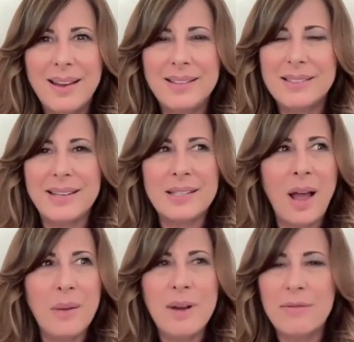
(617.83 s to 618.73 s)
It's like
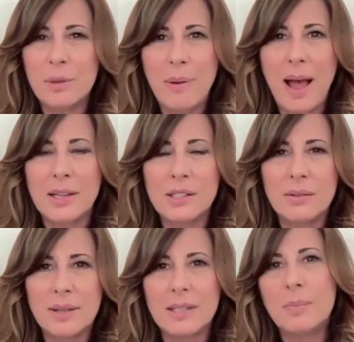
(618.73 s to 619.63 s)
time never
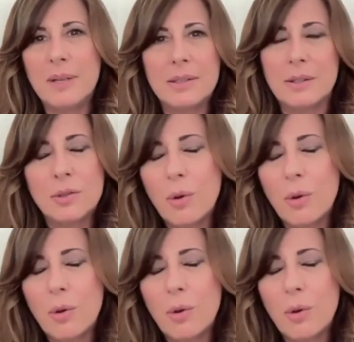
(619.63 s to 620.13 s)
passed. That's because the